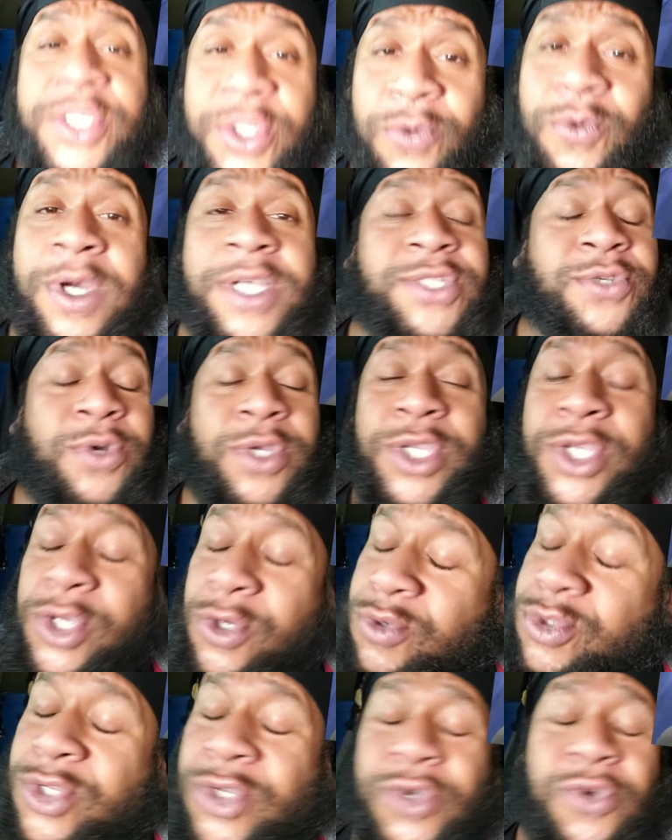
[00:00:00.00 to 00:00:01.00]
to us on
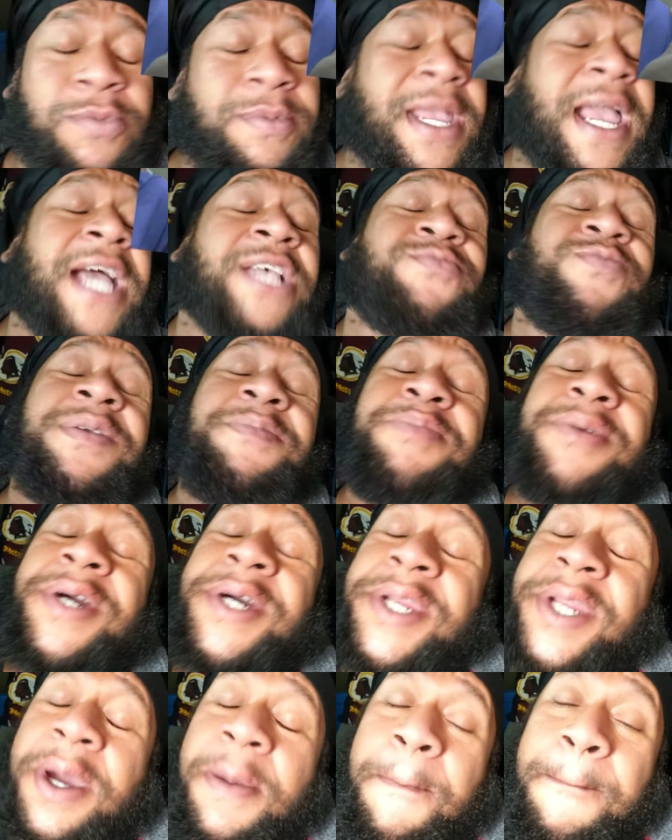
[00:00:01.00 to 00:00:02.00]
YouTube, guys. We
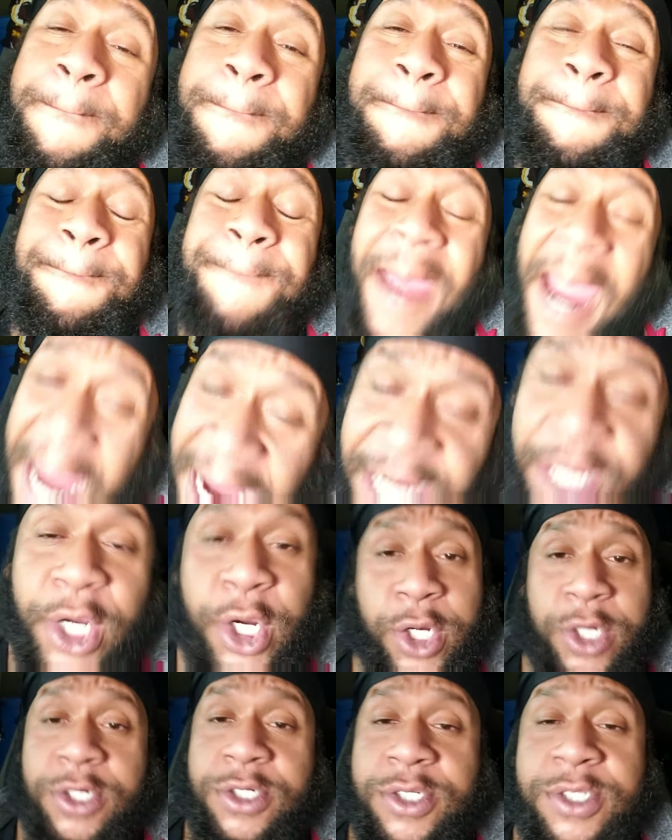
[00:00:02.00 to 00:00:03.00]
put up
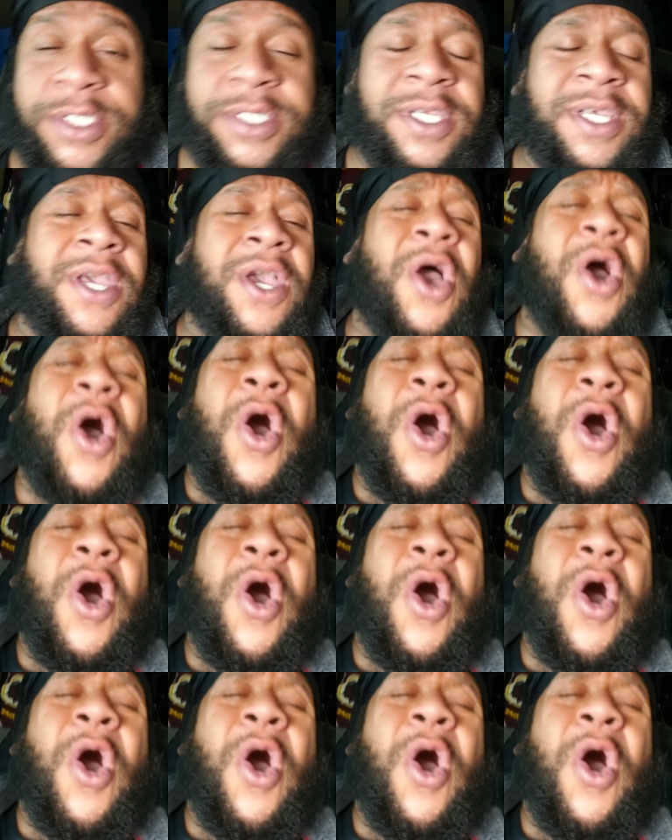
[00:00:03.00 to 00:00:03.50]
bangers